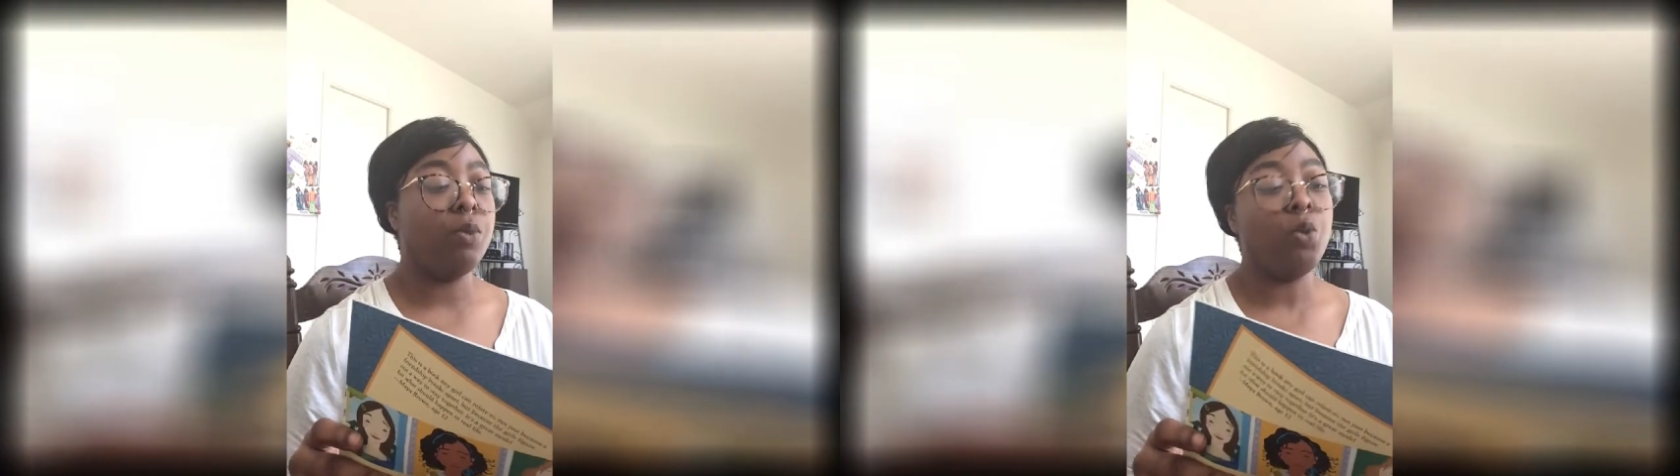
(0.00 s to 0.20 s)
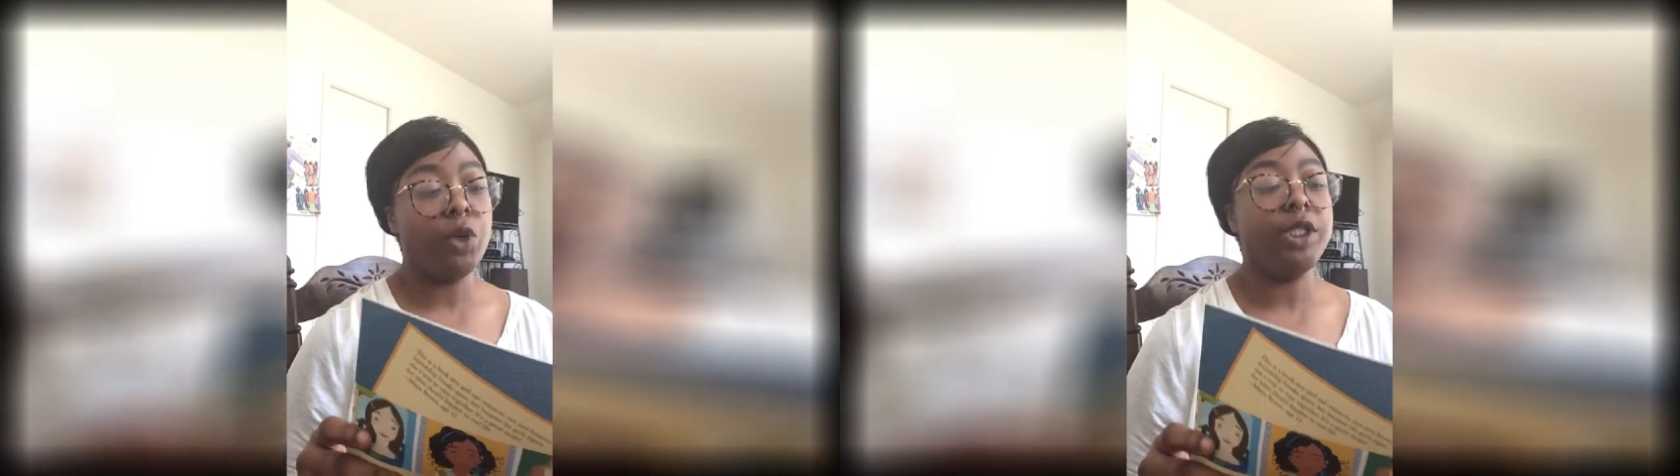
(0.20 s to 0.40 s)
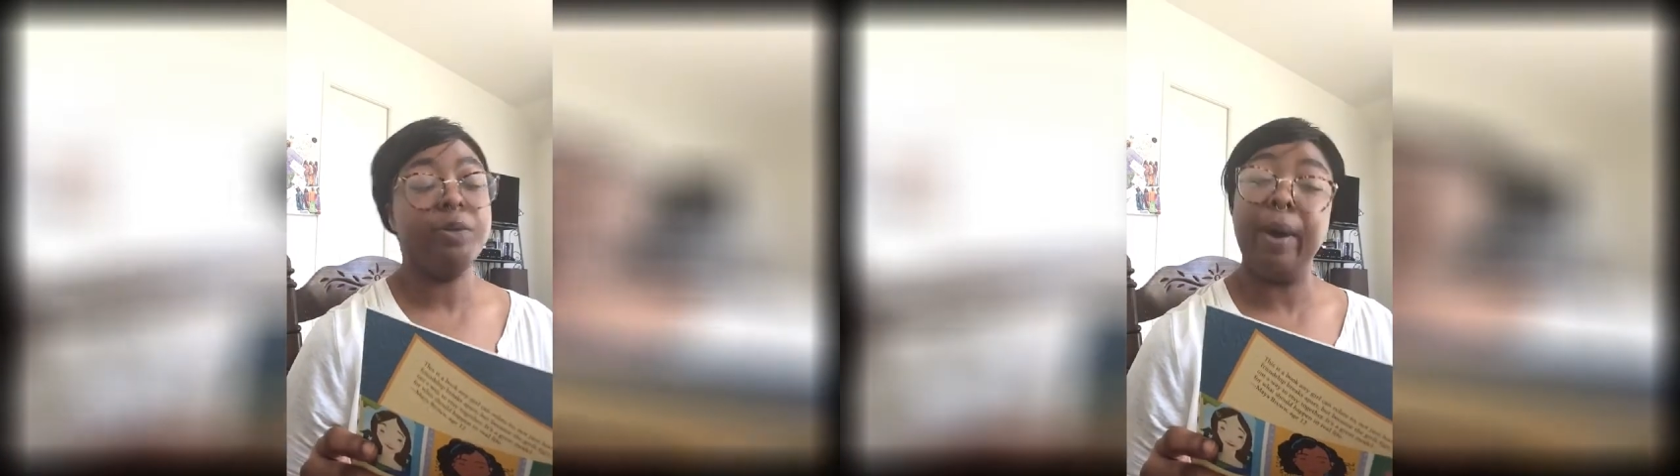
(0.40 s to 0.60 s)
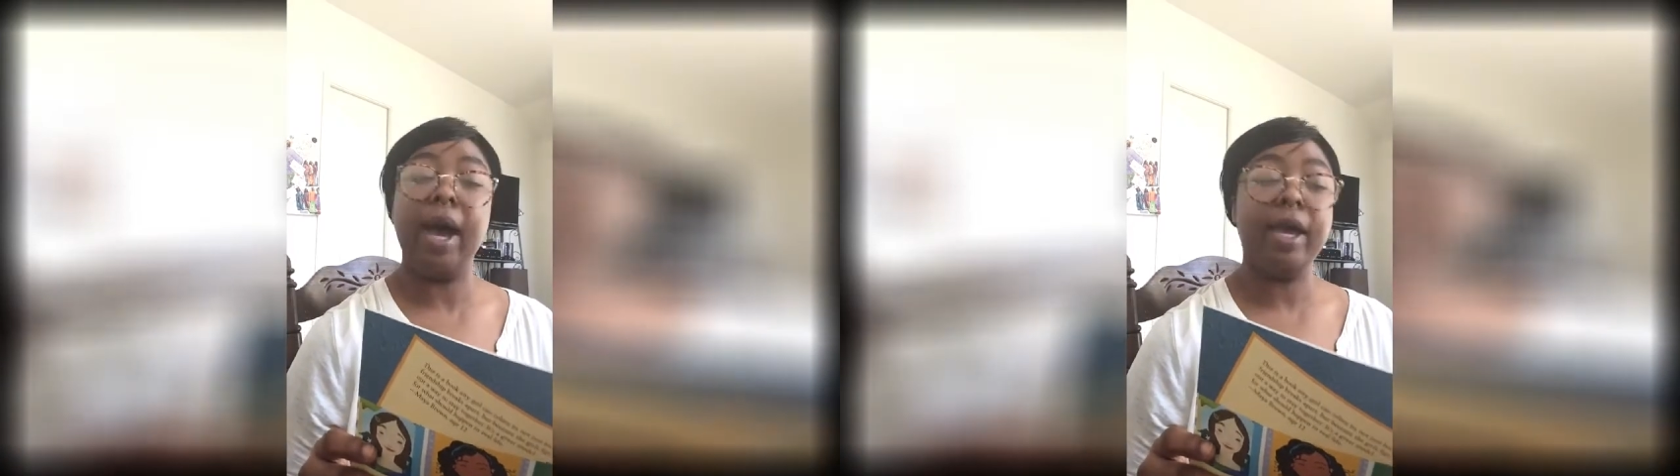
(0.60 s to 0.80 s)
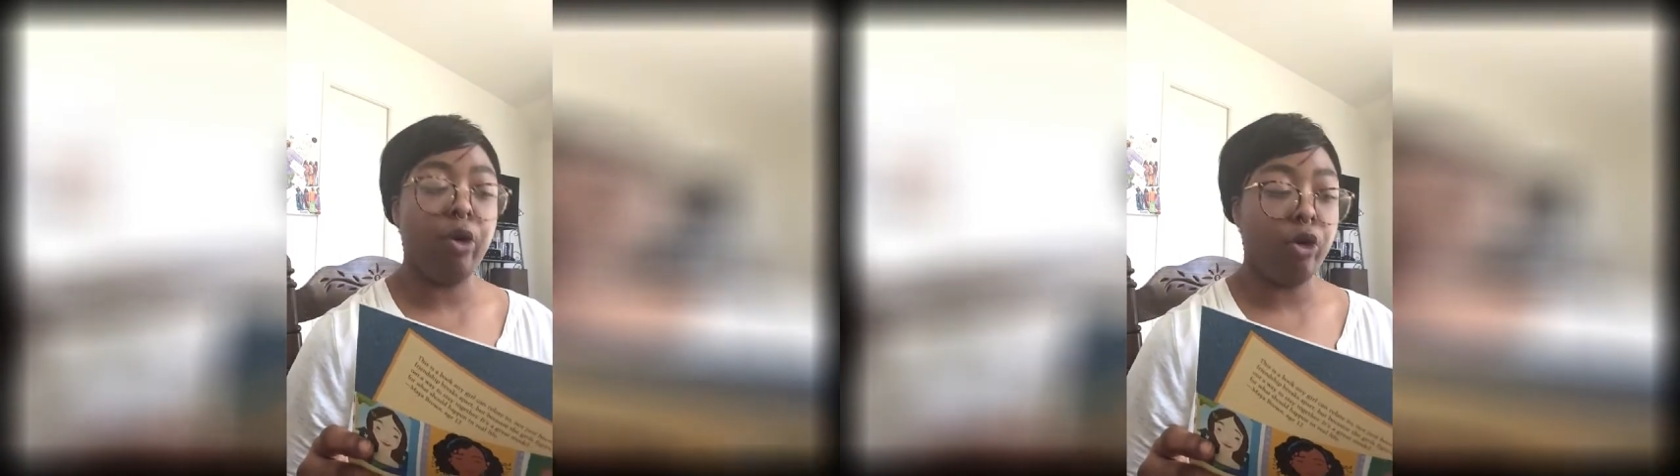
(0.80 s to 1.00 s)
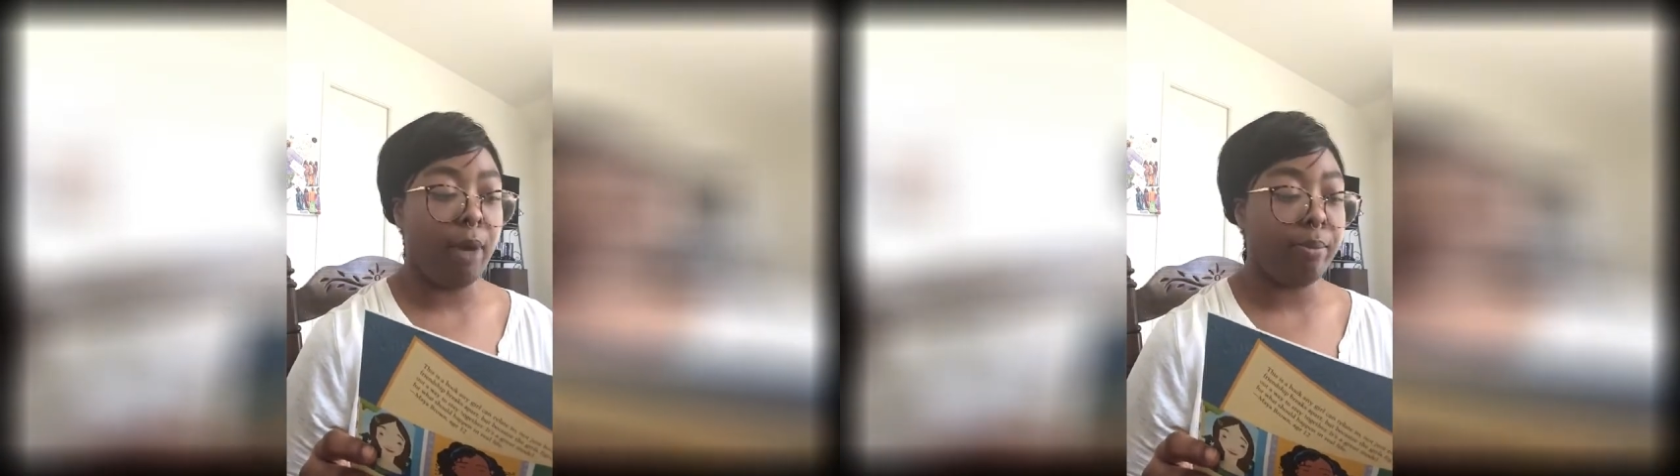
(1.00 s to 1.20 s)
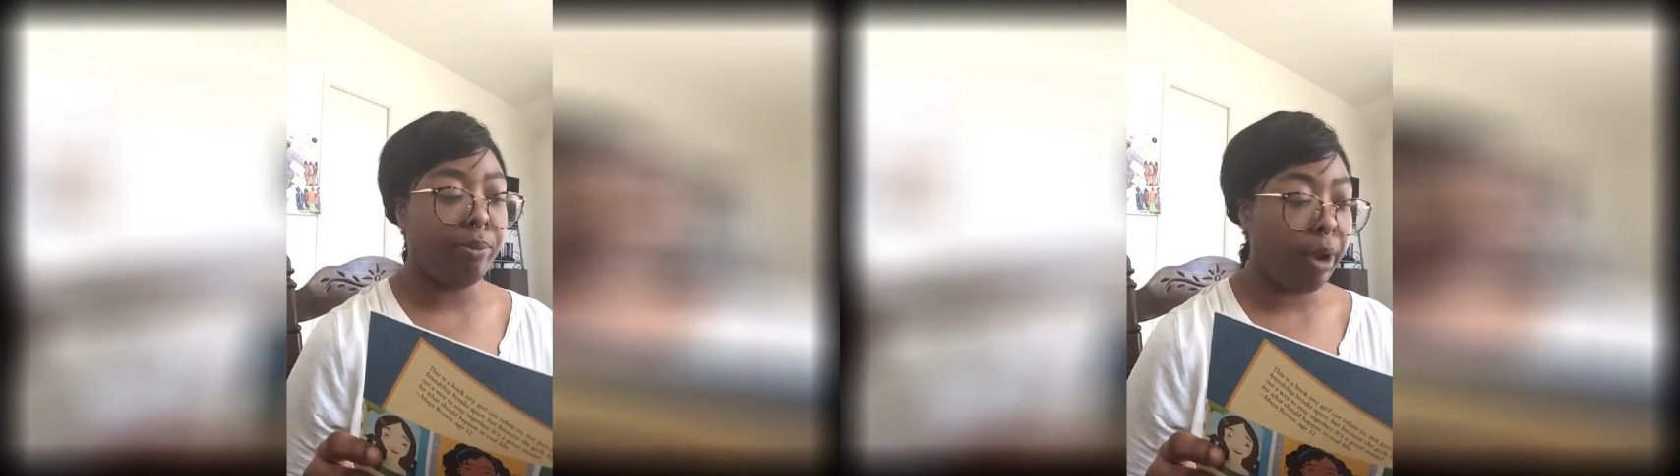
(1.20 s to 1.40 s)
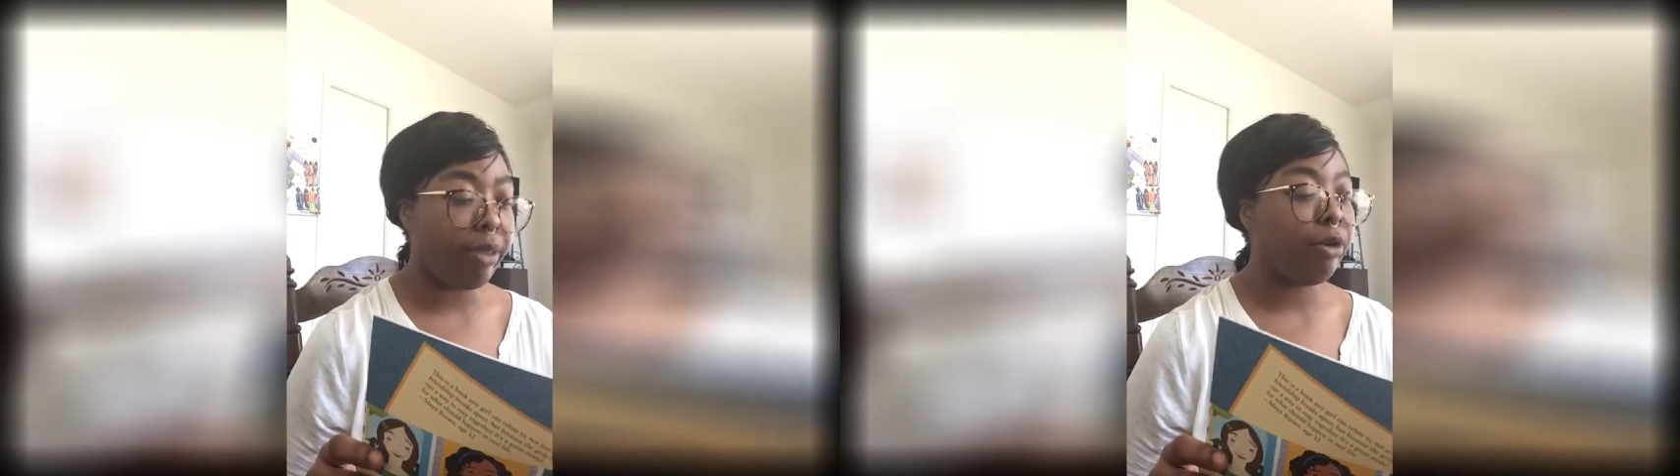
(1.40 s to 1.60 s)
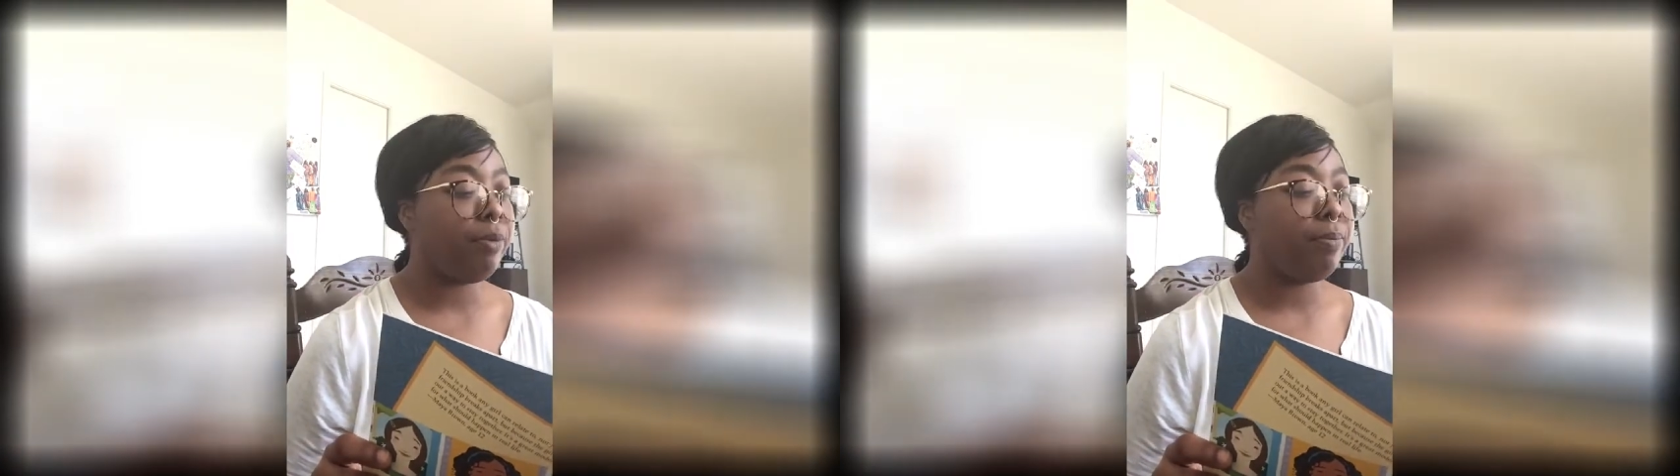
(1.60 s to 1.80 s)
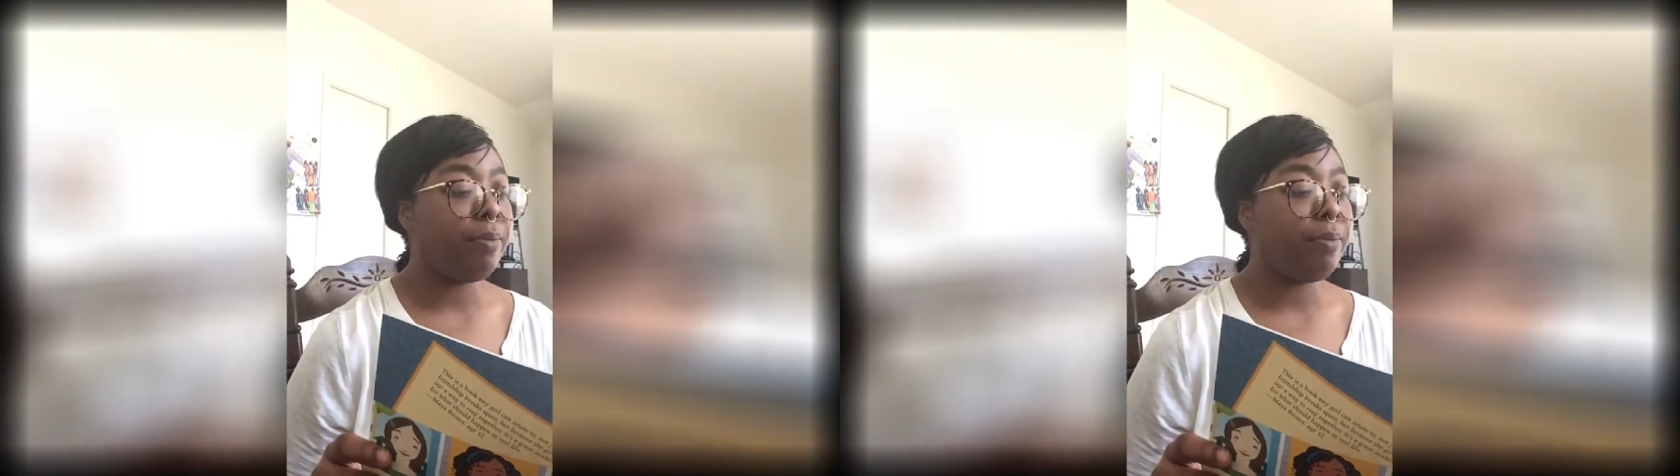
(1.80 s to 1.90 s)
We spy on my brother.